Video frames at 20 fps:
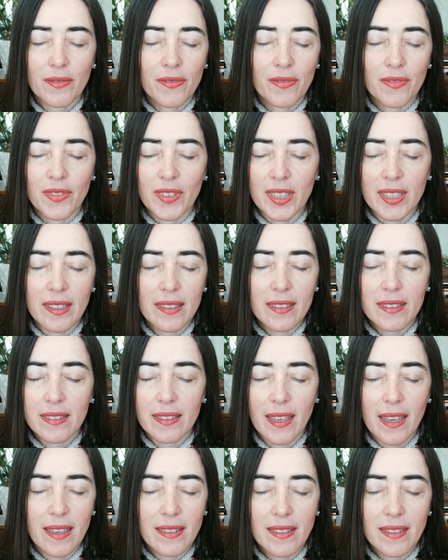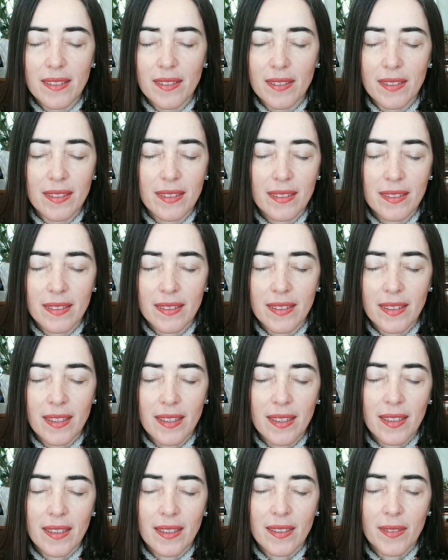feel, sense,
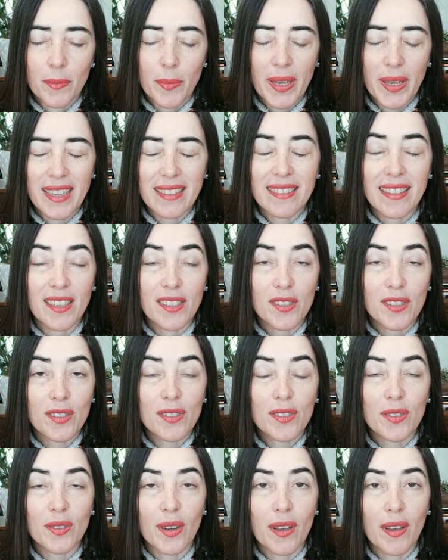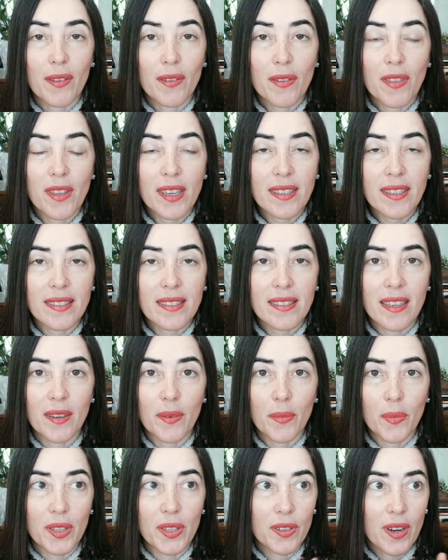pay attention to other things
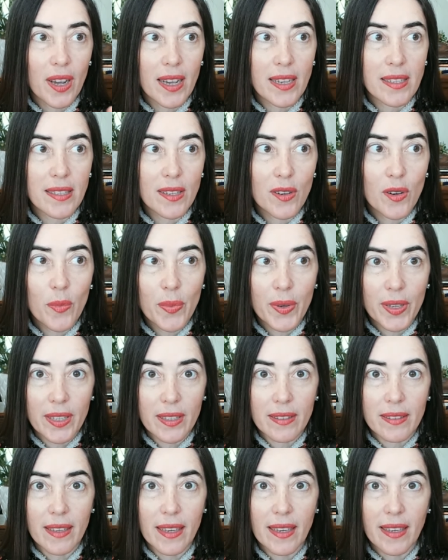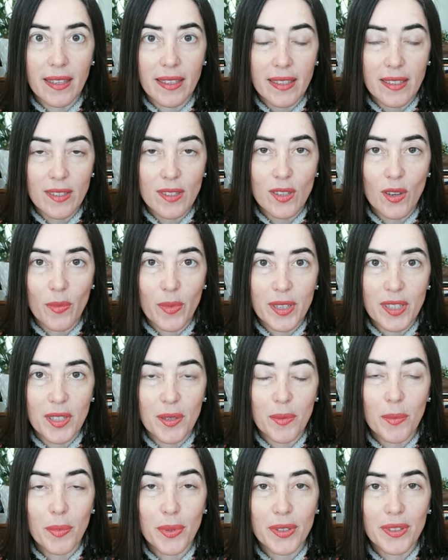than when your eyes are open and taking in so much
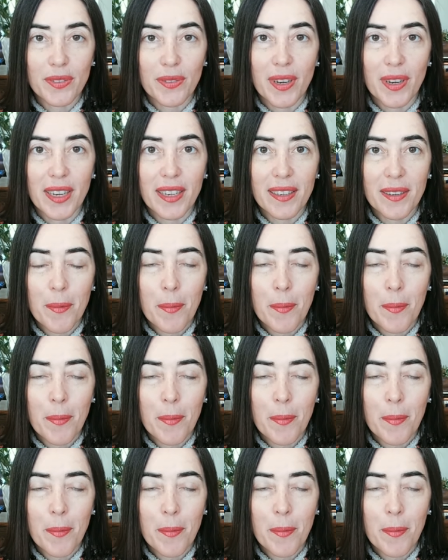input, right?